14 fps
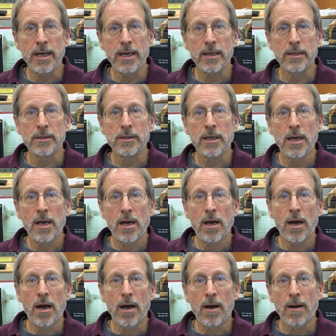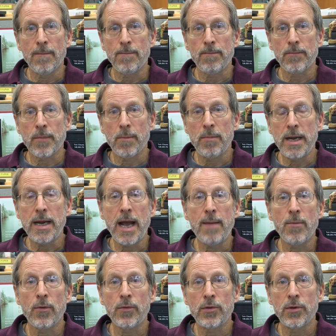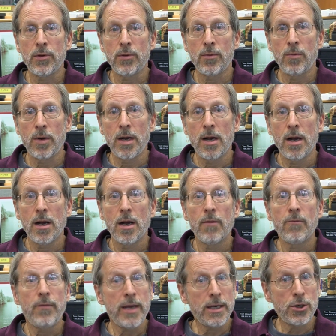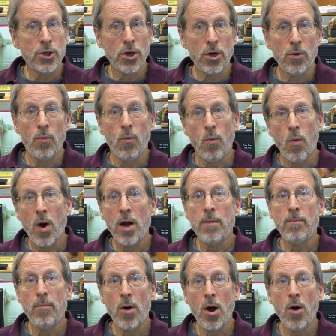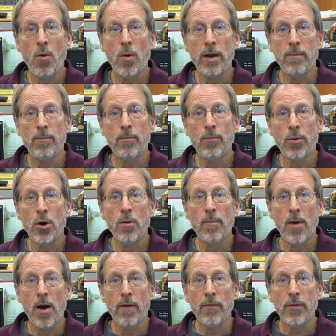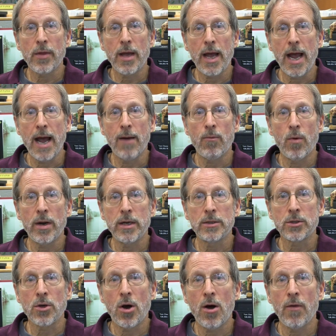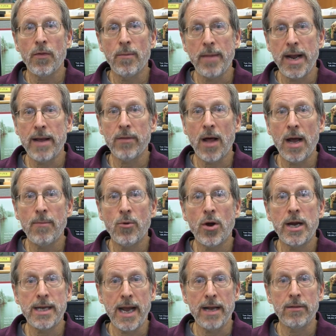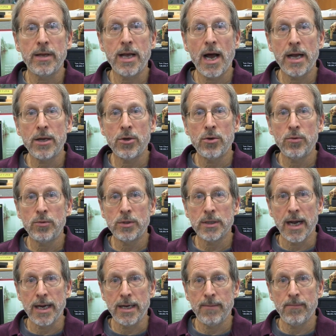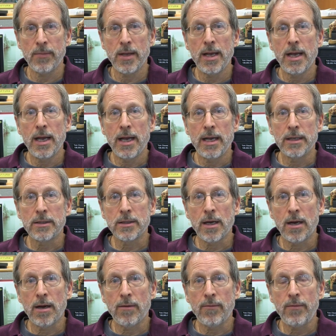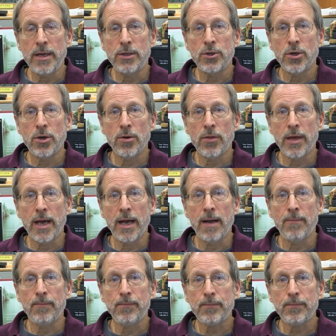is being able to feature one poet per month at what is called the Man Library Daily Haiku site. It's a feature that